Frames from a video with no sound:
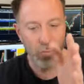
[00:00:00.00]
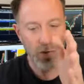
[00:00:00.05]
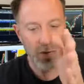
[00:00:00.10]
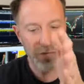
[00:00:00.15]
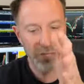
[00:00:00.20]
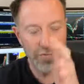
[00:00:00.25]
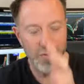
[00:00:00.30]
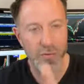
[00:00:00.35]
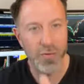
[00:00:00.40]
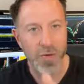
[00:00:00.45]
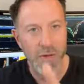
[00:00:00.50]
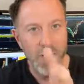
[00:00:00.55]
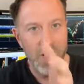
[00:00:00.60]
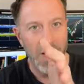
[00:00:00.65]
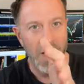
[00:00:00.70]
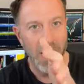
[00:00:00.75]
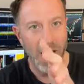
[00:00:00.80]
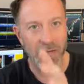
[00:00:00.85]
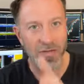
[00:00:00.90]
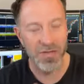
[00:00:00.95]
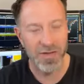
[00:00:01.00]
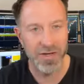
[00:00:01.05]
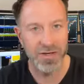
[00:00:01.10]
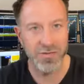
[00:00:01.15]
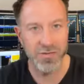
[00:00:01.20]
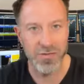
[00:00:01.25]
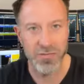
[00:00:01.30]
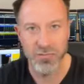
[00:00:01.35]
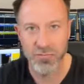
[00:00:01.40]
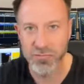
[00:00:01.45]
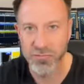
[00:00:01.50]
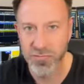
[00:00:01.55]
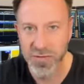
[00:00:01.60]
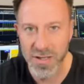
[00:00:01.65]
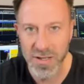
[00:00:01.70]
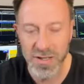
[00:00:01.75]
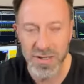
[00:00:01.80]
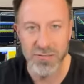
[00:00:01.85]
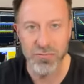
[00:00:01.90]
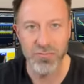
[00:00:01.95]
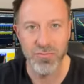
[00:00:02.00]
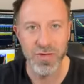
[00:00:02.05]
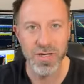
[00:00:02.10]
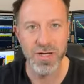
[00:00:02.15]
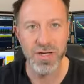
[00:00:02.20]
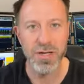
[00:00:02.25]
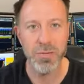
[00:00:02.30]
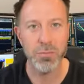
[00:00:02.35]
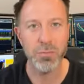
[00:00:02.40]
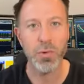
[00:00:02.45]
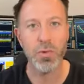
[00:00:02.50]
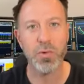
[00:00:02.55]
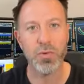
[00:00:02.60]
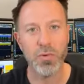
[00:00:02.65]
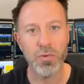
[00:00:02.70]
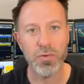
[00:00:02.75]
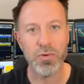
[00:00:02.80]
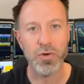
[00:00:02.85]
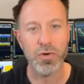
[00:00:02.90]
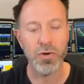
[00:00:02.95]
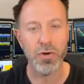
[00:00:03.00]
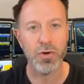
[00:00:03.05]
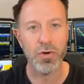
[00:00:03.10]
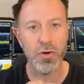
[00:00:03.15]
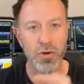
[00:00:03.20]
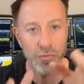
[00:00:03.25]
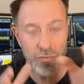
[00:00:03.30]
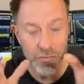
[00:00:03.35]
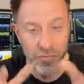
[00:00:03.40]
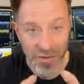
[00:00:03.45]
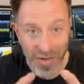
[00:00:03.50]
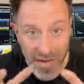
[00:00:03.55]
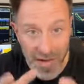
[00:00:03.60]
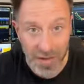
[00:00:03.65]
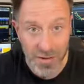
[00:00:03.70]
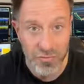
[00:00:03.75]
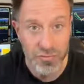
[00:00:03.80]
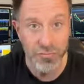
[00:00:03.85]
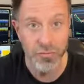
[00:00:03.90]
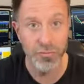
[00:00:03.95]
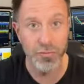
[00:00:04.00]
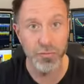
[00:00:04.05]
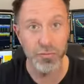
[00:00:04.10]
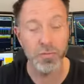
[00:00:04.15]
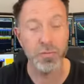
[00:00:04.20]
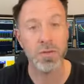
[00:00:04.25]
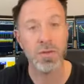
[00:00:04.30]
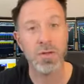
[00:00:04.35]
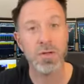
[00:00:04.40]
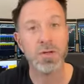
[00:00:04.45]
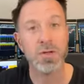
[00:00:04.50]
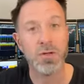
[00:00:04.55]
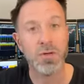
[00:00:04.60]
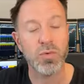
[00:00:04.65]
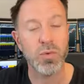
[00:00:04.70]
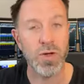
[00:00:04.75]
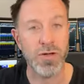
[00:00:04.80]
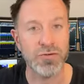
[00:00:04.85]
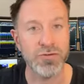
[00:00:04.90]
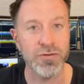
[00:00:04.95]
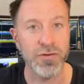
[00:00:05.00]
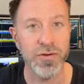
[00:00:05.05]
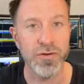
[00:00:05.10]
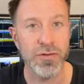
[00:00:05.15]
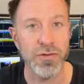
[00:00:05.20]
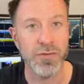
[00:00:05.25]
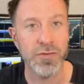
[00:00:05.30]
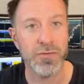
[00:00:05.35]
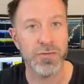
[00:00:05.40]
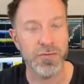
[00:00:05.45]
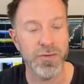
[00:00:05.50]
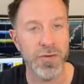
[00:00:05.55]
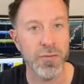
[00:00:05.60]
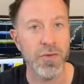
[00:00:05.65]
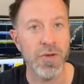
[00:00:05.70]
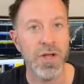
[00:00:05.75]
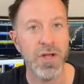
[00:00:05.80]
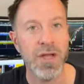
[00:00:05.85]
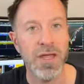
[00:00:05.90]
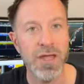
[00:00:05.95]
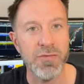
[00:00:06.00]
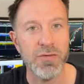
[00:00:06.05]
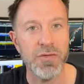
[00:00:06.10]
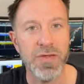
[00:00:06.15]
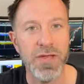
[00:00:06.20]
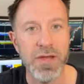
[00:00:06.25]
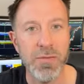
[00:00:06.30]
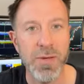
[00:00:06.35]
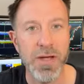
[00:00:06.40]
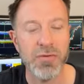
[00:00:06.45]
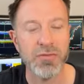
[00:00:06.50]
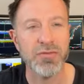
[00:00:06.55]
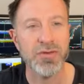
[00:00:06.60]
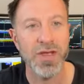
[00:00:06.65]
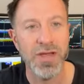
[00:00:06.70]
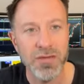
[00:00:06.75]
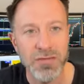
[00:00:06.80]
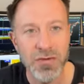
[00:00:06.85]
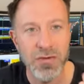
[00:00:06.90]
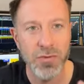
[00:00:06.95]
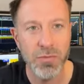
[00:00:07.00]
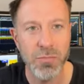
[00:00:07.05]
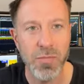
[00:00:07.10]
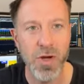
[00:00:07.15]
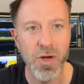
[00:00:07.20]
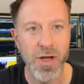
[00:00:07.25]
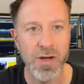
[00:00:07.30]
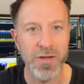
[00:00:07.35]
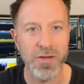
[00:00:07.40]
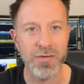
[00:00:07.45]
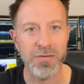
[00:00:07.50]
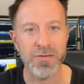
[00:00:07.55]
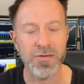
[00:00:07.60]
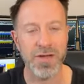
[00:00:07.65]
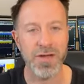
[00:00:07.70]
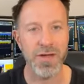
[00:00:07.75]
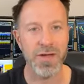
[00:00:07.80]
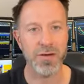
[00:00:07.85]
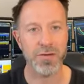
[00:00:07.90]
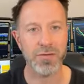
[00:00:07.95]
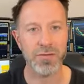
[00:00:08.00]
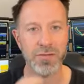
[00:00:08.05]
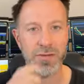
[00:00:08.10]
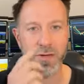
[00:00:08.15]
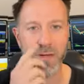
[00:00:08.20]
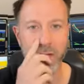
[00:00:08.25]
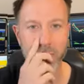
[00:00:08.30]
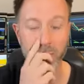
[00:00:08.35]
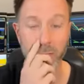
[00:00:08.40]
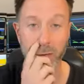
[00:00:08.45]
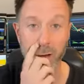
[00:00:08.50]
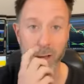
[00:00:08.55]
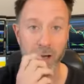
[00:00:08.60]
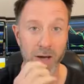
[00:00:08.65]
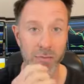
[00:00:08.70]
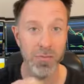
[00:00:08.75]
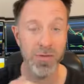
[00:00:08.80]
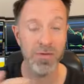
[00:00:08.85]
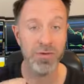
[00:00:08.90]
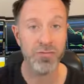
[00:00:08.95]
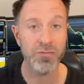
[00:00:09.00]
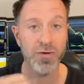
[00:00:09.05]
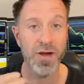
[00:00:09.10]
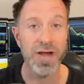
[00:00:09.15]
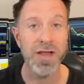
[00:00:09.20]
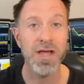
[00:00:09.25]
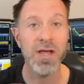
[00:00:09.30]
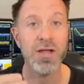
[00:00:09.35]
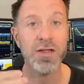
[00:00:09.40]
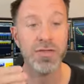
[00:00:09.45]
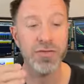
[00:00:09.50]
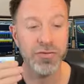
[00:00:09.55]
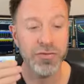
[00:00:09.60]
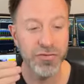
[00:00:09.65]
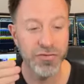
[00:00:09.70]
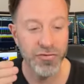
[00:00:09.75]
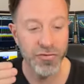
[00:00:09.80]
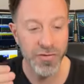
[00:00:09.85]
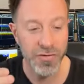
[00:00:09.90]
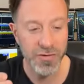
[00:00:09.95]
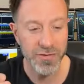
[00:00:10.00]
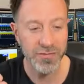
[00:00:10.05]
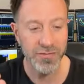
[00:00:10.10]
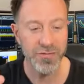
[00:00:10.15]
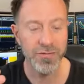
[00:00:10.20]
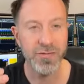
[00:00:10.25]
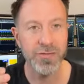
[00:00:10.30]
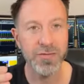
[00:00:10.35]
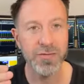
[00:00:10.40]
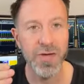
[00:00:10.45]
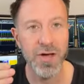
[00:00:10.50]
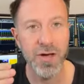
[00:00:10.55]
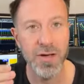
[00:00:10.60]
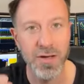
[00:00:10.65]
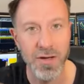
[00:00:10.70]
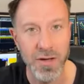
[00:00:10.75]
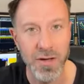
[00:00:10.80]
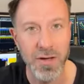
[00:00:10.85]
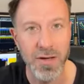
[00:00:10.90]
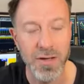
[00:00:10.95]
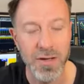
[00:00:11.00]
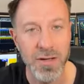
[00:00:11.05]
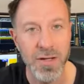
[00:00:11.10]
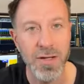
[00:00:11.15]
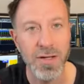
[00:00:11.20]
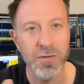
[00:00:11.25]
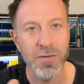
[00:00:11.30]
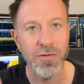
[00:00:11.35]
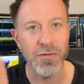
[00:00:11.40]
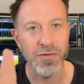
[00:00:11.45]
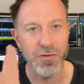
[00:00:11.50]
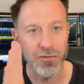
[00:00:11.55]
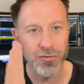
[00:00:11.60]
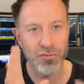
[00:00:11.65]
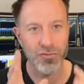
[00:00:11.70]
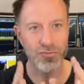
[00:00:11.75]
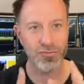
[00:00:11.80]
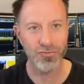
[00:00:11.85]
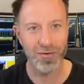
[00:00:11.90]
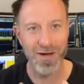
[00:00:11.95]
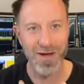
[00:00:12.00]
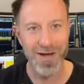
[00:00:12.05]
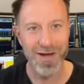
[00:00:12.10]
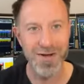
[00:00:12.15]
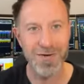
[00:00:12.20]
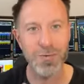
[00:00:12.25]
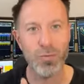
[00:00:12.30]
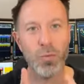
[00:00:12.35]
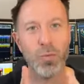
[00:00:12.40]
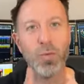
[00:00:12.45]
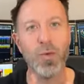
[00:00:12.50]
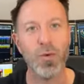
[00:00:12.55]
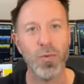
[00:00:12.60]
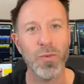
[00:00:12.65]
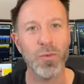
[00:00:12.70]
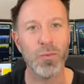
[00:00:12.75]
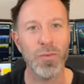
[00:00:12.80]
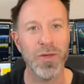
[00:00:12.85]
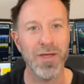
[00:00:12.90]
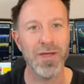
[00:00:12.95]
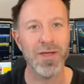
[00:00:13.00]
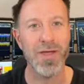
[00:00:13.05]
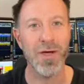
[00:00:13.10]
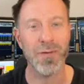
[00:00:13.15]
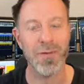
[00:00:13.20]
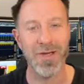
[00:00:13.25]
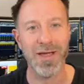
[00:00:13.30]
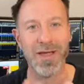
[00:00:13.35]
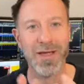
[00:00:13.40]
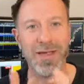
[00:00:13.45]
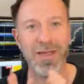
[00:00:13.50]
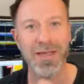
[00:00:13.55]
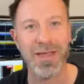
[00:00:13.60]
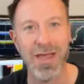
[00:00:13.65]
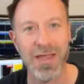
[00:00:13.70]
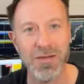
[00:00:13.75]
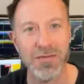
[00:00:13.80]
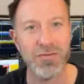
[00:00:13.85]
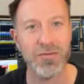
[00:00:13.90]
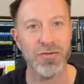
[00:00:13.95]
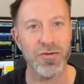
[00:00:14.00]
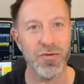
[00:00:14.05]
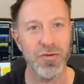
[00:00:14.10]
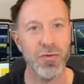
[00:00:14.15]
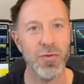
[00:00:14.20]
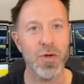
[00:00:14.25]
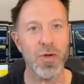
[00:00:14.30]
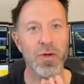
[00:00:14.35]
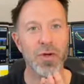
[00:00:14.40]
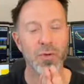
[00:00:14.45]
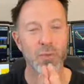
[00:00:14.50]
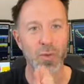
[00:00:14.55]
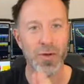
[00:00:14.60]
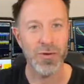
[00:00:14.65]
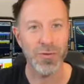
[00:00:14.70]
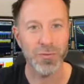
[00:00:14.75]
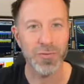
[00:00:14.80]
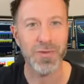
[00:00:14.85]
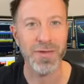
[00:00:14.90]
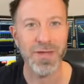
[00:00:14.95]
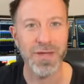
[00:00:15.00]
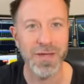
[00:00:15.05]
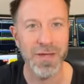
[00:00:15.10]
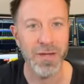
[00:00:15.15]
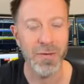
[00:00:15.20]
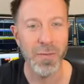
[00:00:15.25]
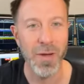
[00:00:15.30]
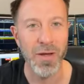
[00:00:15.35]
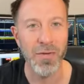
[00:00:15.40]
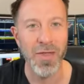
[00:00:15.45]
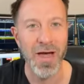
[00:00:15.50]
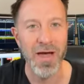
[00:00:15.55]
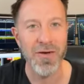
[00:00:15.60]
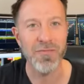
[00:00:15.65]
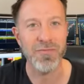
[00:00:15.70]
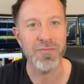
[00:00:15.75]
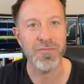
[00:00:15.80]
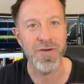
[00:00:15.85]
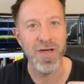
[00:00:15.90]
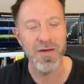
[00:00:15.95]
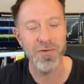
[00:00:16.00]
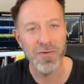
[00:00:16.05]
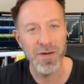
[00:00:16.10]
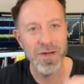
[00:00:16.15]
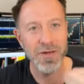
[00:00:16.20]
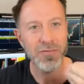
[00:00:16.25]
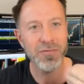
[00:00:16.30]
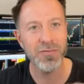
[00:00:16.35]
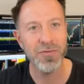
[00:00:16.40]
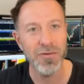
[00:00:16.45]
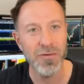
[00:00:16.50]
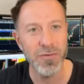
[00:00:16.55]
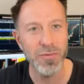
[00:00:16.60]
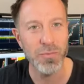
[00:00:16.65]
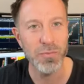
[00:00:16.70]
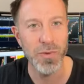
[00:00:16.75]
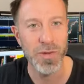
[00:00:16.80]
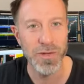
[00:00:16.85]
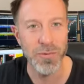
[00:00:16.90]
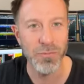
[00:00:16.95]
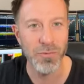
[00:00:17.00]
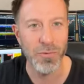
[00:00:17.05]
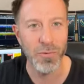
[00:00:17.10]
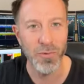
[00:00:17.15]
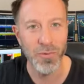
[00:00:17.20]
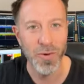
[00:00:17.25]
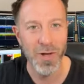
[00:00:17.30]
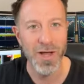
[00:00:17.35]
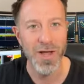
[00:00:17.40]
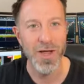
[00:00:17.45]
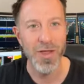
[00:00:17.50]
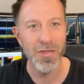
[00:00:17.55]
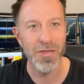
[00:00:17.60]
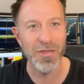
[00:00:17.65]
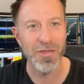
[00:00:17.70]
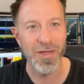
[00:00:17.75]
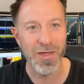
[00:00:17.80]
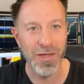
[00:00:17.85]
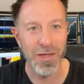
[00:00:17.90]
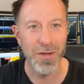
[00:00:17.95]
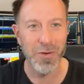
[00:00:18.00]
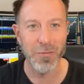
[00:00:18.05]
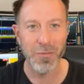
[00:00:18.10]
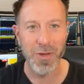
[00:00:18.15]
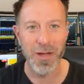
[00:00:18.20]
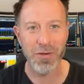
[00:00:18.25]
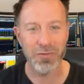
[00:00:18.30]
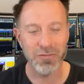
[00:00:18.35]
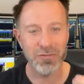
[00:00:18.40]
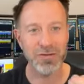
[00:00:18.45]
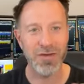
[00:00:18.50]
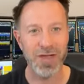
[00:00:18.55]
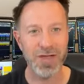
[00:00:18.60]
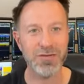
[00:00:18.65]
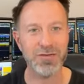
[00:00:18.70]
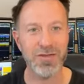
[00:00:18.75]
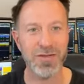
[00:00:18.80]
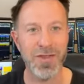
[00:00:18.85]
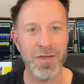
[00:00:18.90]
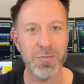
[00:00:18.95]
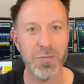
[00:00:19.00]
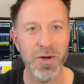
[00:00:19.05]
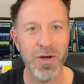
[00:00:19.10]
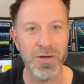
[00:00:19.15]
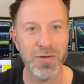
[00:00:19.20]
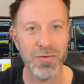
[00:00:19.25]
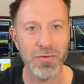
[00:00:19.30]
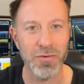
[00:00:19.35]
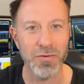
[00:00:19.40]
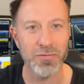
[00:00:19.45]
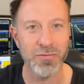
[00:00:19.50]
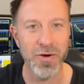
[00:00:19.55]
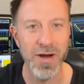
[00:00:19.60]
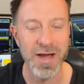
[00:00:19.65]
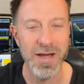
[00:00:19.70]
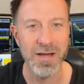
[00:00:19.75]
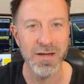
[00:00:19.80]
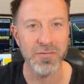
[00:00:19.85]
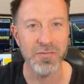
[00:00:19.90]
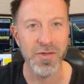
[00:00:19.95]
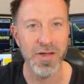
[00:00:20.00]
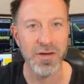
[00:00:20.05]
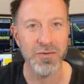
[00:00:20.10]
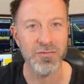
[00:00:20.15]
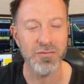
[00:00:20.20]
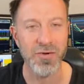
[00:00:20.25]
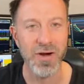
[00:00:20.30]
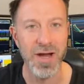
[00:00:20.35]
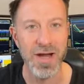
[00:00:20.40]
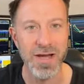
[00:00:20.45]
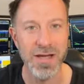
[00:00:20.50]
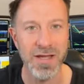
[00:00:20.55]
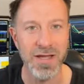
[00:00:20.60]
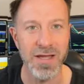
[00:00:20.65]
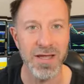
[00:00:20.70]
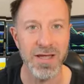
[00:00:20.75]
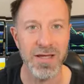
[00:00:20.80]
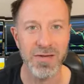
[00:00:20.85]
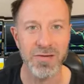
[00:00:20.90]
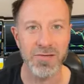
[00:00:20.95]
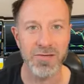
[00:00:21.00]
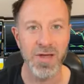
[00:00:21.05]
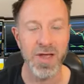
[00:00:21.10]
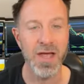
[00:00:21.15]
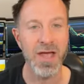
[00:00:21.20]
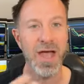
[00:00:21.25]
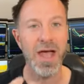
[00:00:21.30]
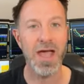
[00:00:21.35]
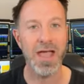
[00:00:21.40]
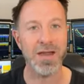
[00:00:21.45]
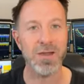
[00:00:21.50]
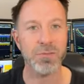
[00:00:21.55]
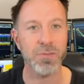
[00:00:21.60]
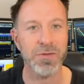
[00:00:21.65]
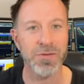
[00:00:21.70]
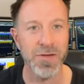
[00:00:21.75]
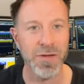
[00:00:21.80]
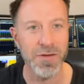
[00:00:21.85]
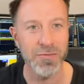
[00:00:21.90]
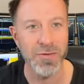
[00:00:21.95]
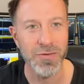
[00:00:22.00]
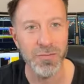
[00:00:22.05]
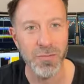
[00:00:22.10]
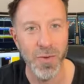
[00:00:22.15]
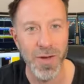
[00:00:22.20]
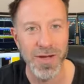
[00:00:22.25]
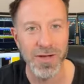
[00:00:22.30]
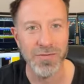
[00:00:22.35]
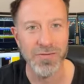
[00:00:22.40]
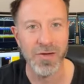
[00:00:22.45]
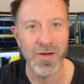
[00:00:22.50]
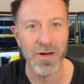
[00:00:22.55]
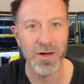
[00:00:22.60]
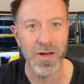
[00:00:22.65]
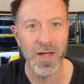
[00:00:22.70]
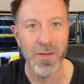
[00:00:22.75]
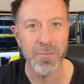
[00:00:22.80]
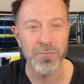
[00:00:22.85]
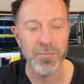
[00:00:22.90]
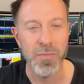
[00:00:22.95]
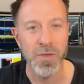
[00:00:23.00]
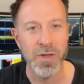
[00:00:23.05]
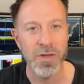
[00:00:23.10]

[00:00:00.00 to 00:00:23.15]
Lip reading: So I think this is a really, really important contextual question. So if you're thinking about changing your mind and you're sitting there and you're thinking, right, I'm in the trade, the chances are that the trade will be going against you when you're thinking about that. Very few people think about changing their mind on a trade if their trade is 80% of its way to target.